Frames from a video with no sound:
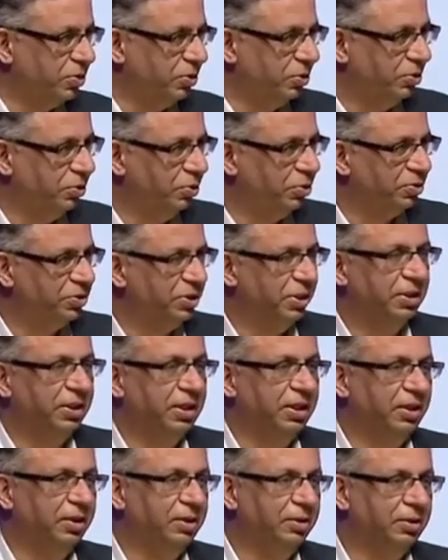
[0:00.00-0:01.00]
source, and
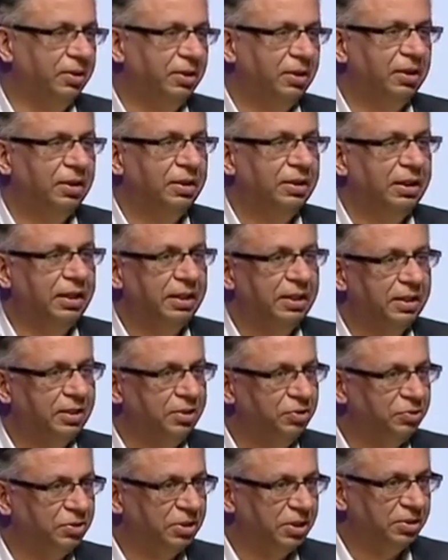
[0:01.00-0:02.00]
they are taking
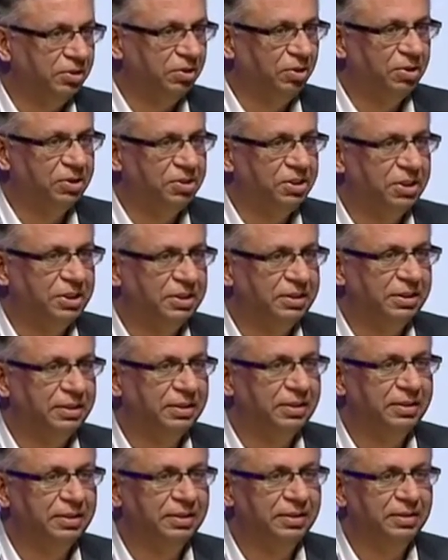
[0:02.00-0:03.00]
new technologies.
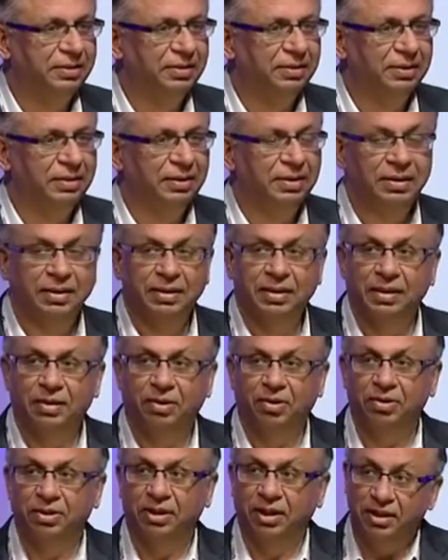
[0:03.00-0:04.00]
And
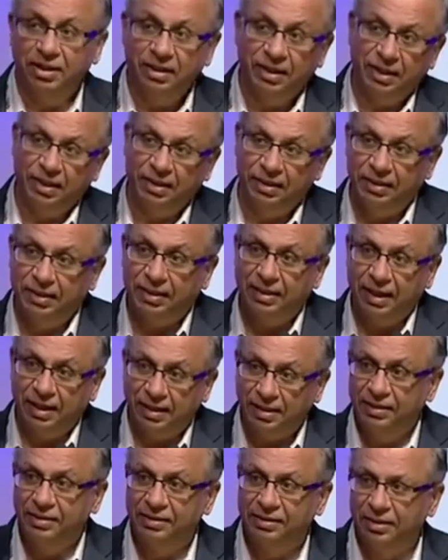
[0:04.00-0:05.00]
on the other hand, the
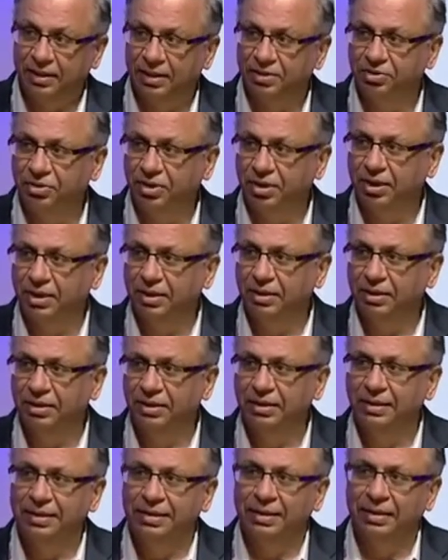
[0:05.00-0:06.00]
carriers are actually,
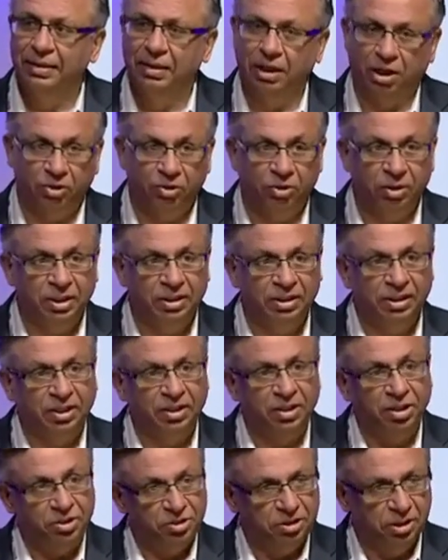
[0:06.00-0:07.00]
not only they are
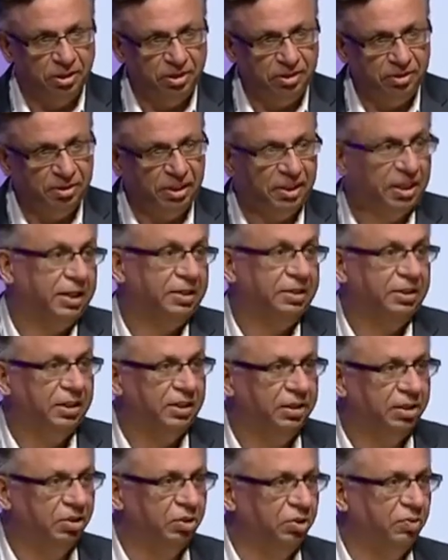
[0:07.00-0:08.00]
regional, like
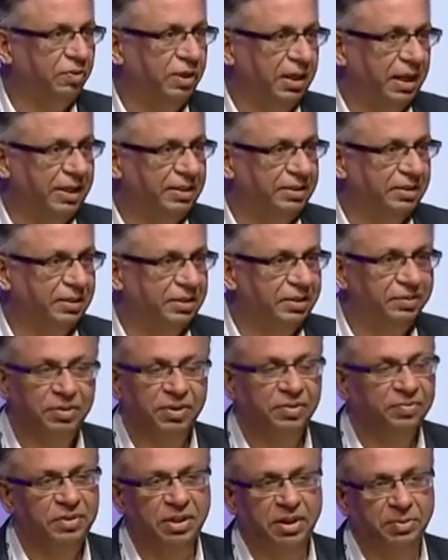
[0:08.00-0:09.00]
AT&T or Verizon, even
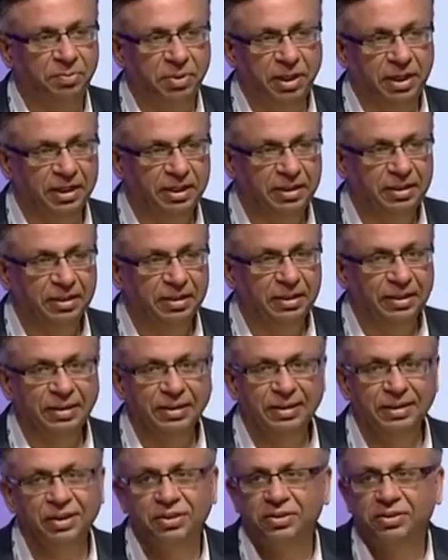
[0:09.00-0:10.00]
if they are big,
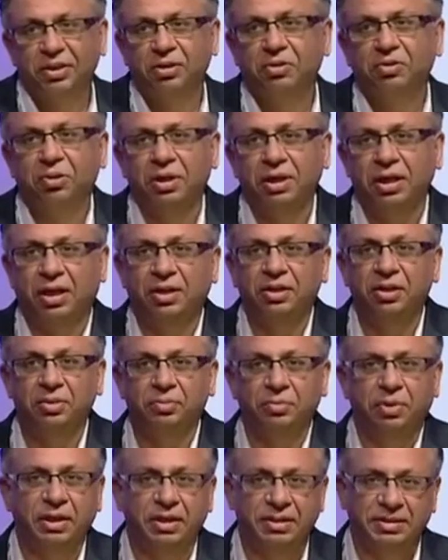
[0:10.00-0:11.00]
they're still only
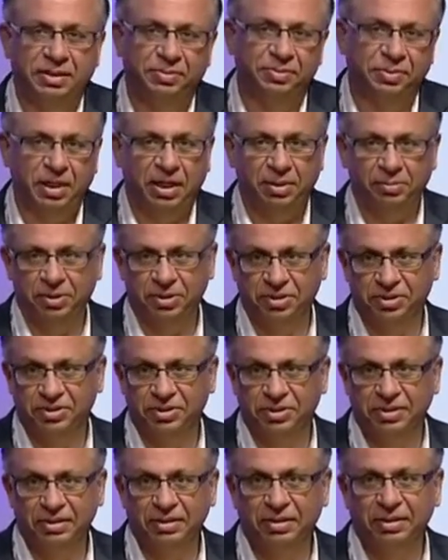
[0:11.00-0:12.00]
100 million
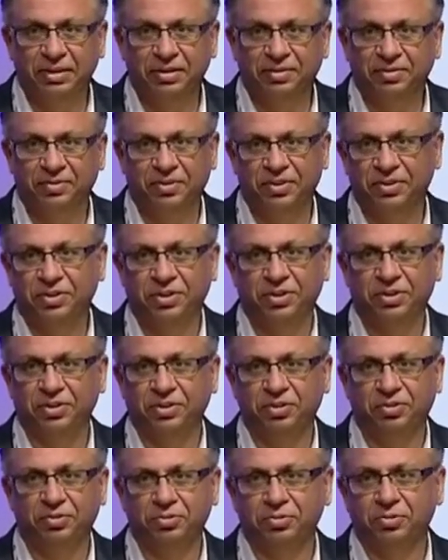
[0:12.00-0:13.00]
subscribers. Versus,
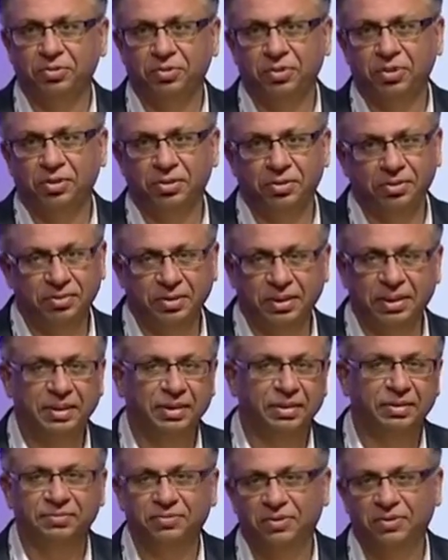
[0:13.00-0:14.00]
Google and